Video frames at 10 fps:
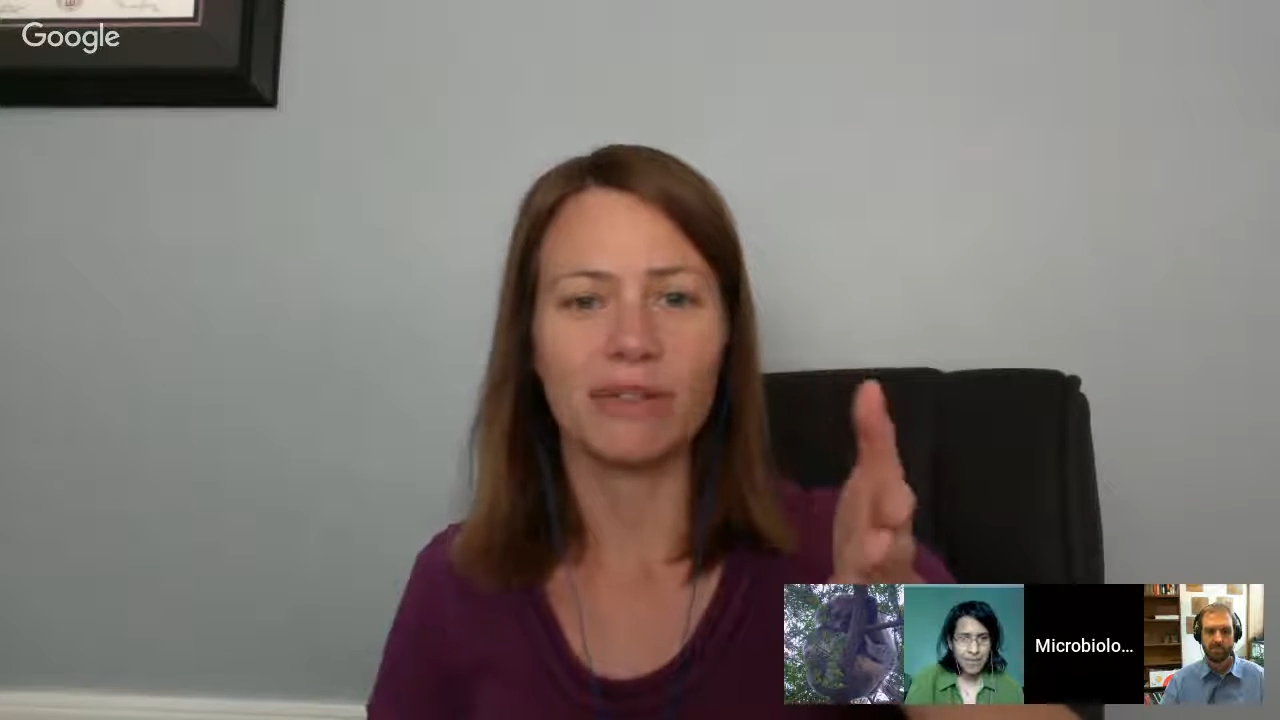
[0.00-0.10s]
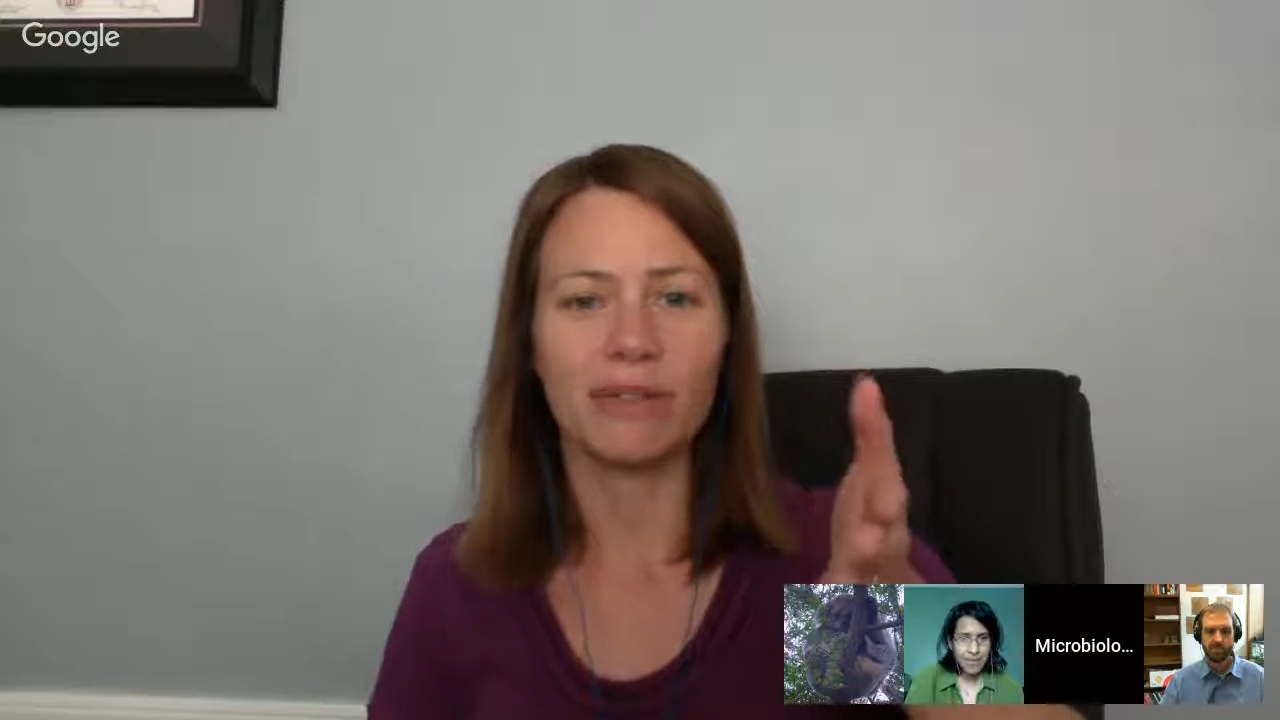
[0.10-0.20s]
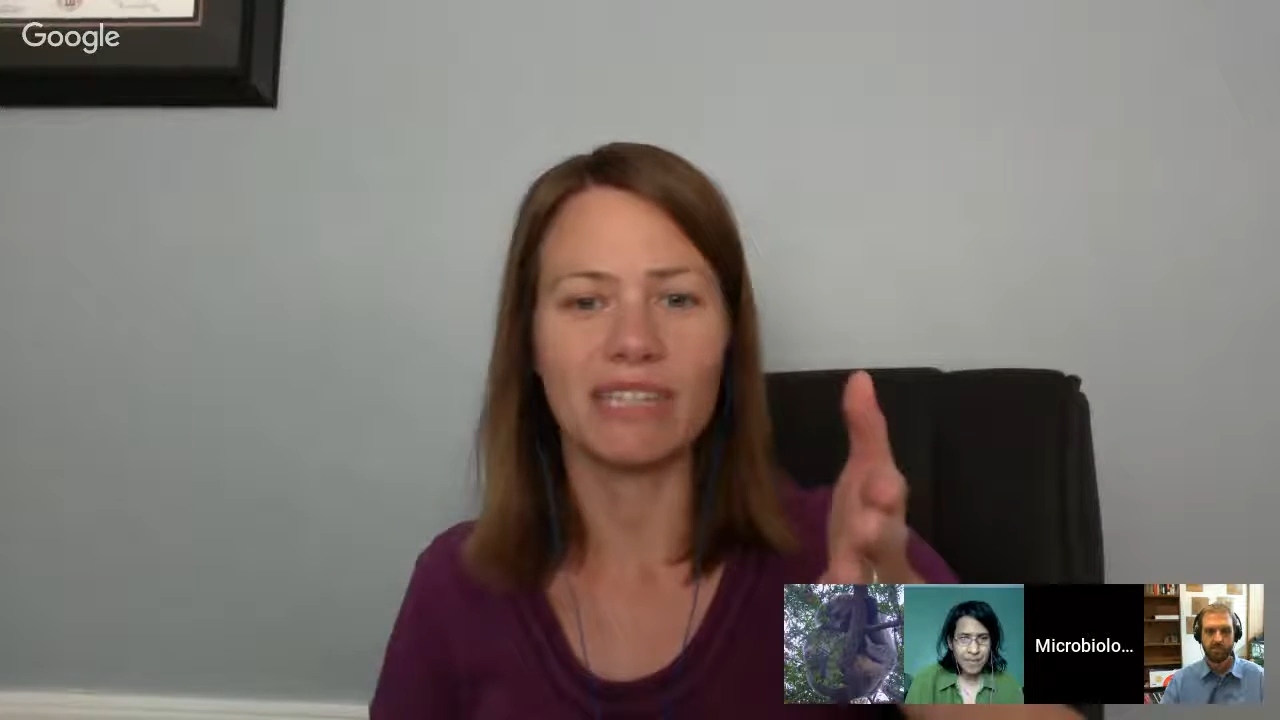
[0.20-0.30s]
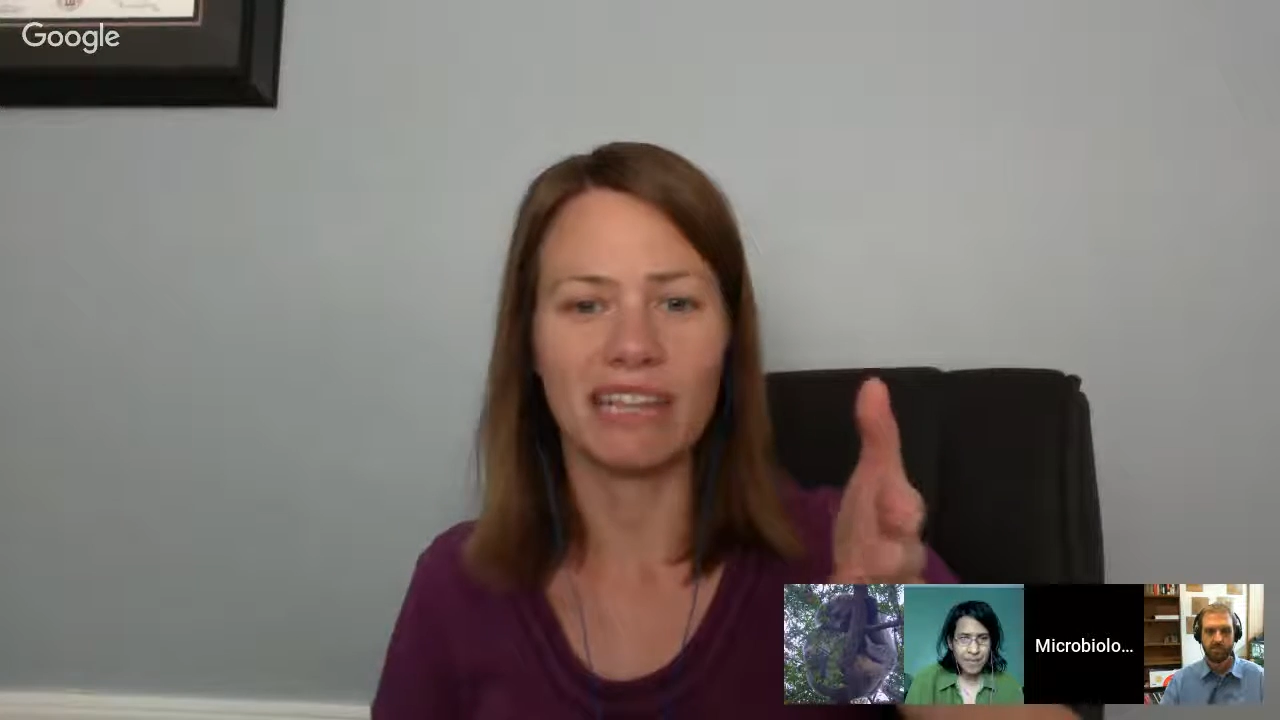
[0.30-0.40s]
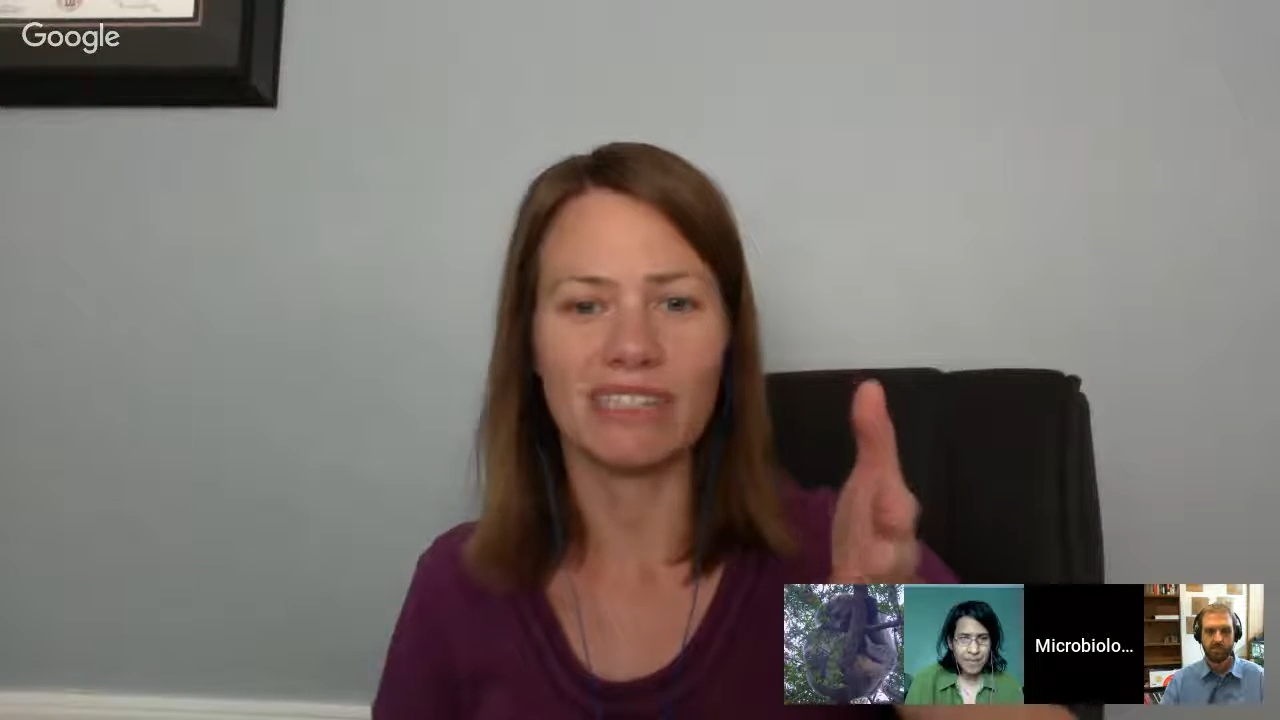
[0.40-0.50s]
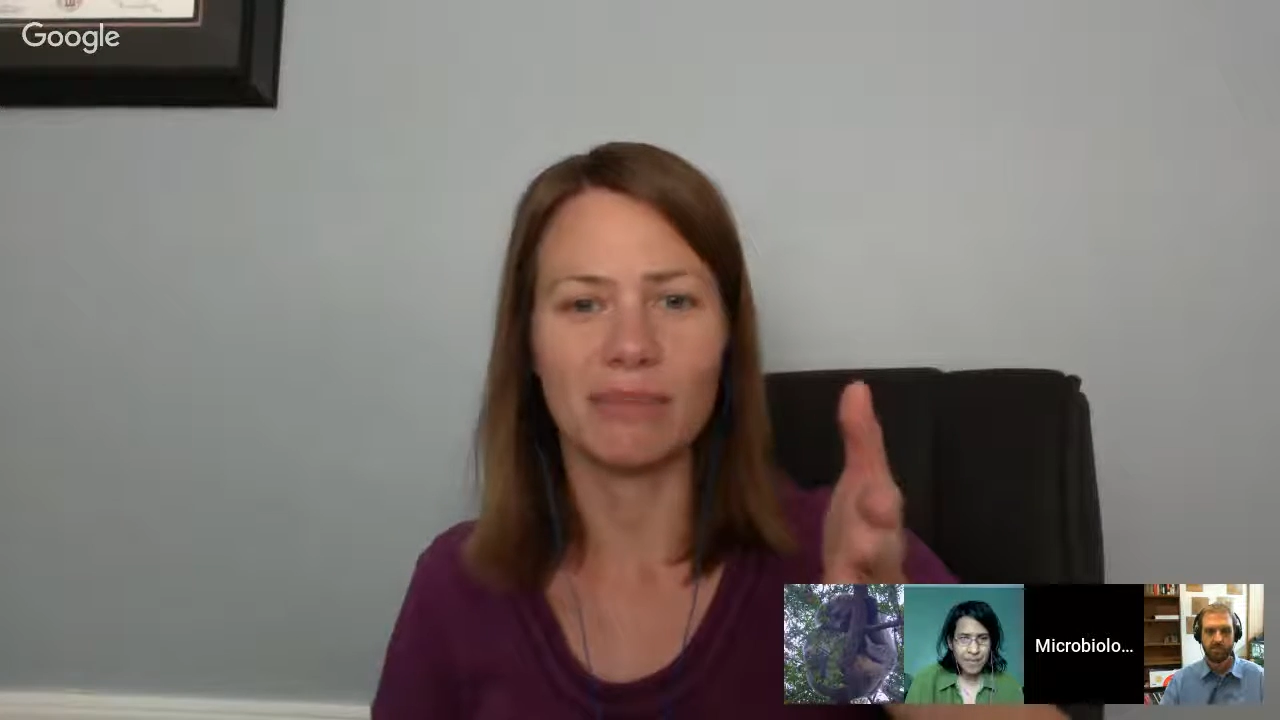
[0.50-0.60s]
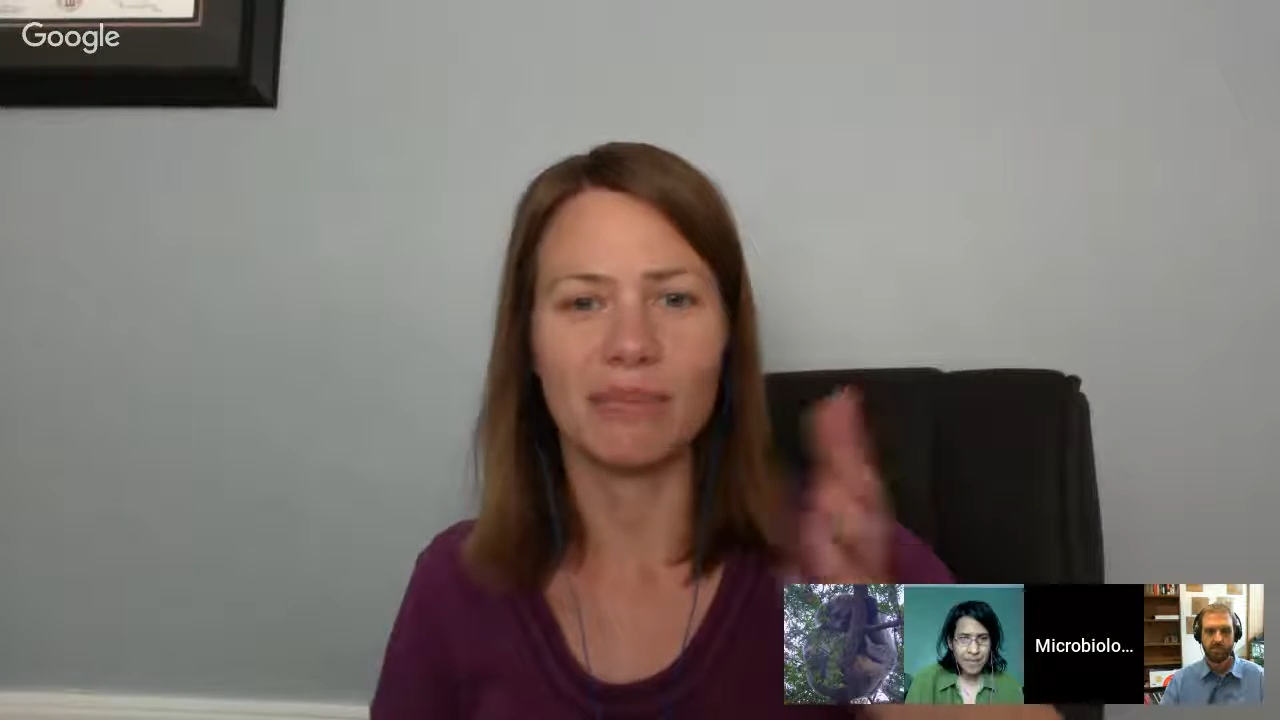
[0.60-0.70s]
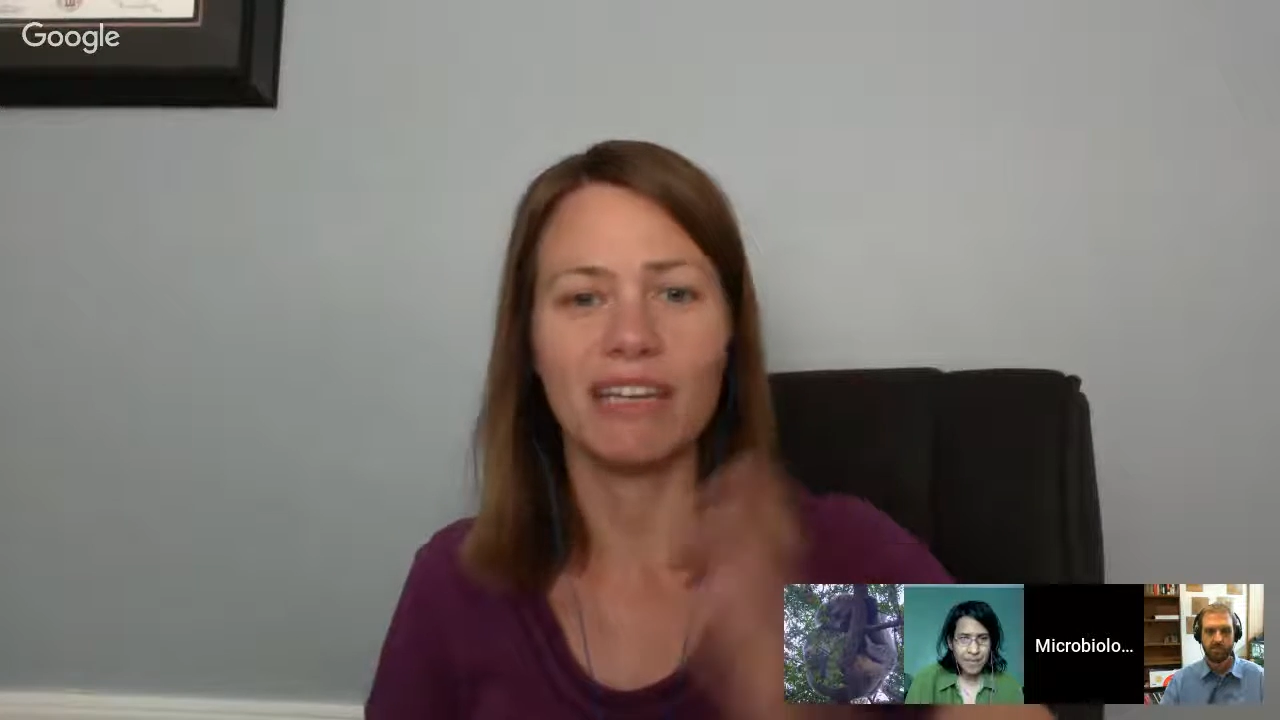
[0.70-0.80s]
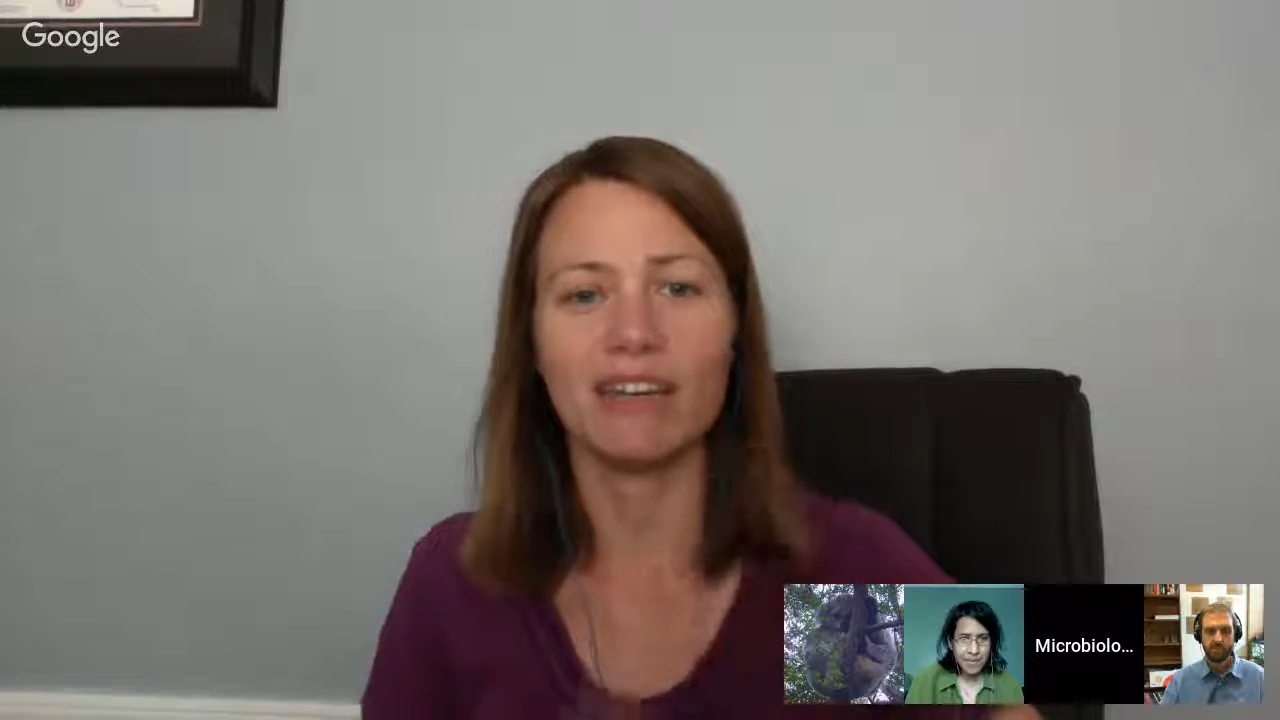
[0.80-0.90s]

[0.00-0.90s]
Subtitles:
who's next to me,